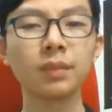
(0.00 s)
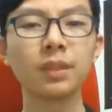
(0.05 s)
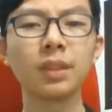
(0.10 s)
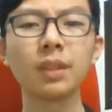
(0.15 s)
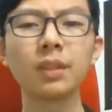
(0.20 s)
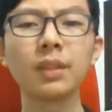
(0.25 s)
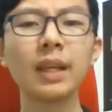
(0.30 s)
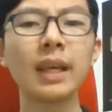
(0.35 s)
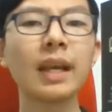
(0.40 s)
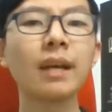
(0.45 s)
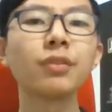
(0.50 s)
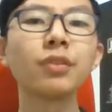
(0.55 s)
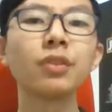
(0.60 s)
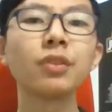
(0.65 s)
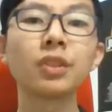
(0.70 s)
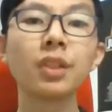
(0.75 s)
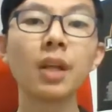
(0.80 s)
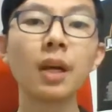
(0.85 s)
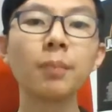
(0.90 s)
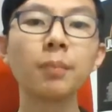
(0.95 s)
So they have
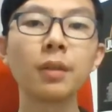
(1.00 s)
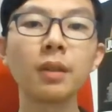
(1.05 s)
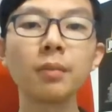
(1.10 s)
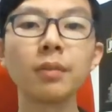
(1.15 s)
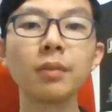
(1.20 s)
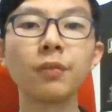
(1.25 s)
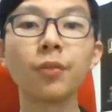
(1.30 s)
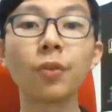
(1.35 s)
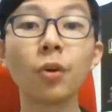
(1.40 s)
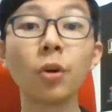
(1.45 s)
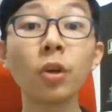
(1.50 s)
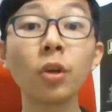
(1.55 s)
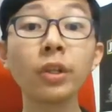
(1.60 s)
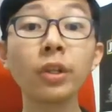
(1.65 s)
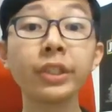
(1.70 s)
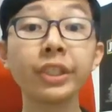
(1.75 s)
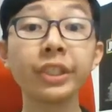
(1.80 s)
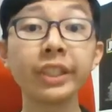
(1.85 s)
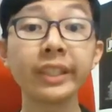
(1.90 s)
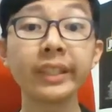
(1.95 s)
to stop her
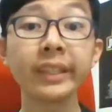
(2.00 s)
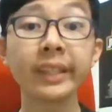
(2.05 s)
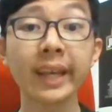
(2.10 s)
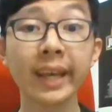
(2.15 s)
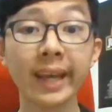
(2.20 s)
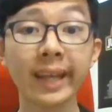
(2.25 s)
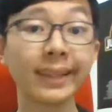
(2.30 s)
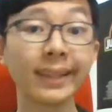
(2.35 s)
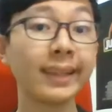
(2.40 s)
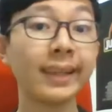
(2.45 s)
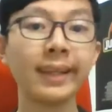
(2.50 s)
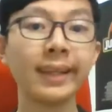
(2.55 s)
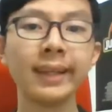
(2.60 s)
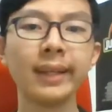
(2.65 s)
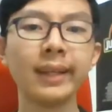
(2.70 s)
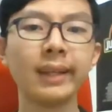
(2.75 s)
before she can